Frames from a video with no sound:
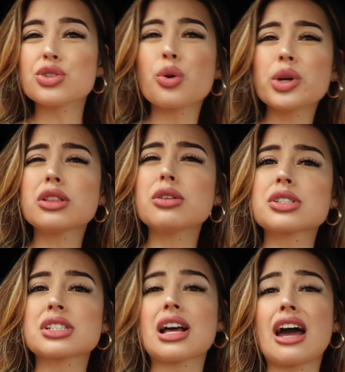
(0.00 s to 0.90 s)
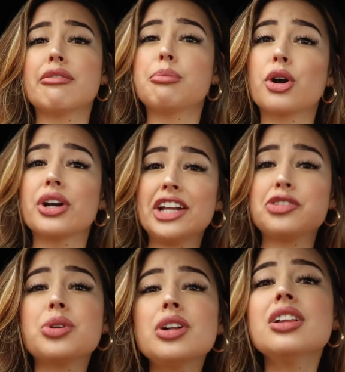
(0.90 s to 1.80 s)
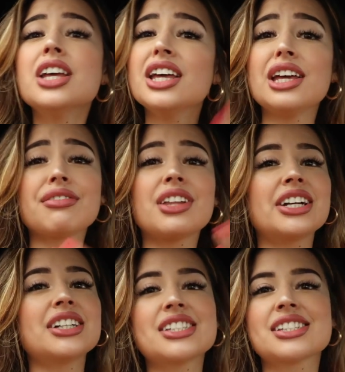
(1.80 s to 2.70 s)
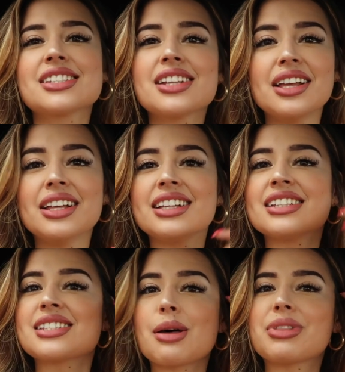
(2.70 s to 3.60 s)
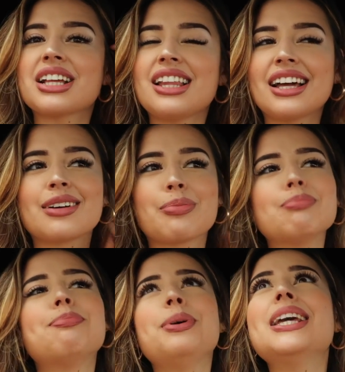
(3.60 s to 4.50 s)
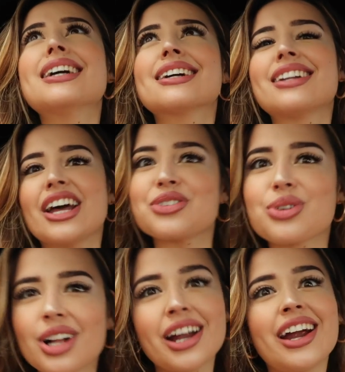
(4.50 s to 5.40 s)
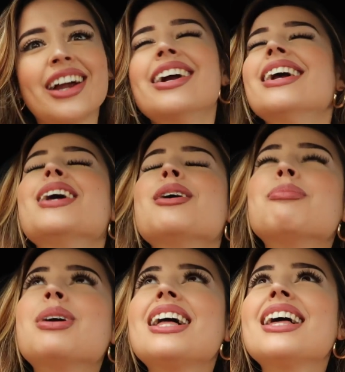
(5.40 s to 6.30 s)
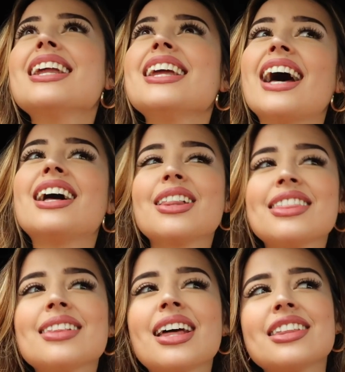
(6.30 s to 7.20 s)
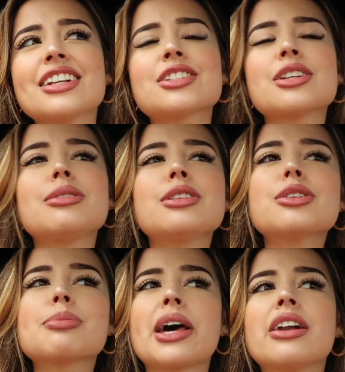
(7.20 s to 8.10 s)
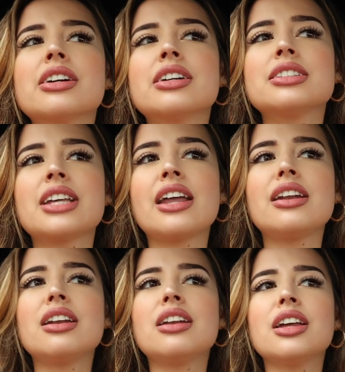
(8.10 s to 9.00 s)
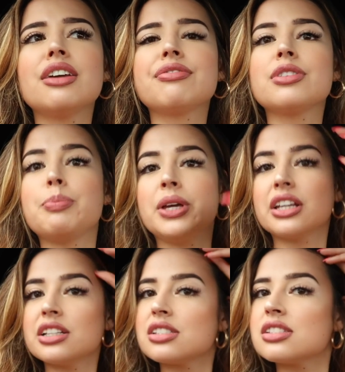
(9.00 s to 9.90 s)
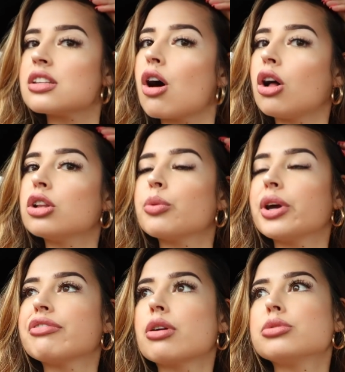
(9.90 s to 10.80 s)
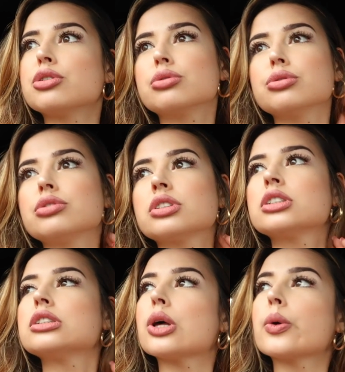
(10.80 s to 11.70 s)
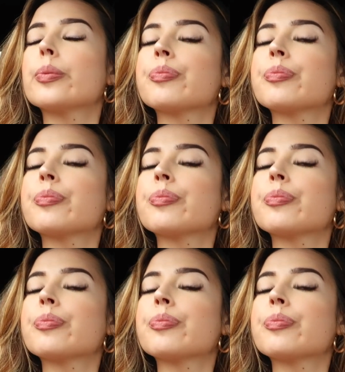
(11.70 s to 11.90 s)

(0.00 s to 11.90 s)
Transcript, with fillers: So it looks kind of more natural if there's something like pink natural hair. But yeah, I, I think it's gonna look better than if the pink is all the way from the roots. So